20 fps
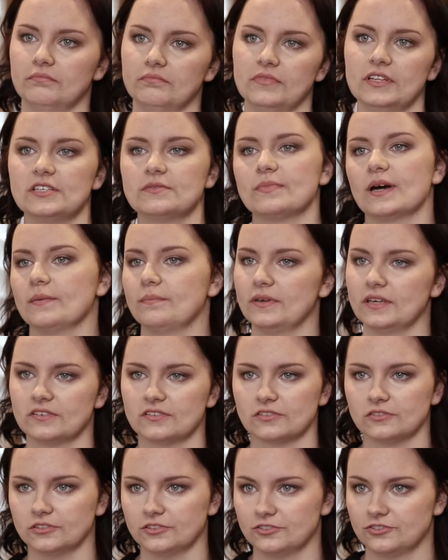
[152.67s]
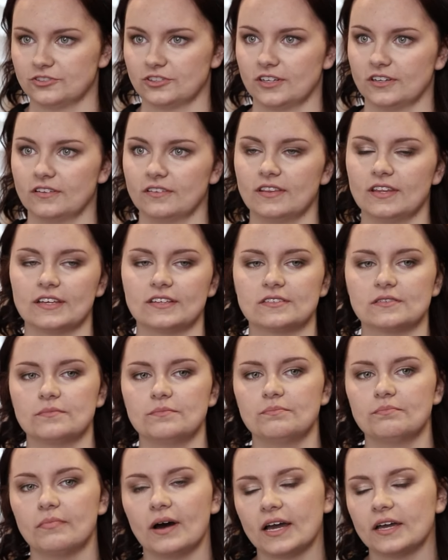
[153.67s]
This might be a solution. This
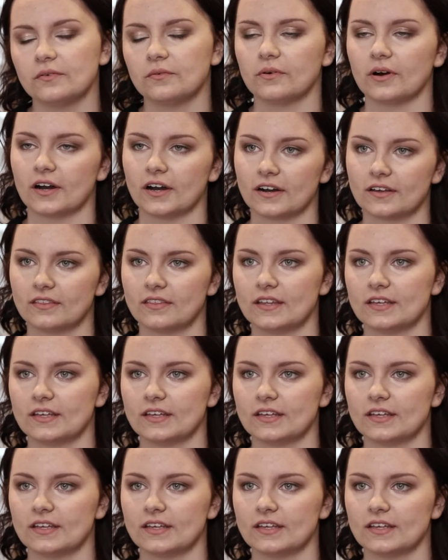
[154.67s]
might work.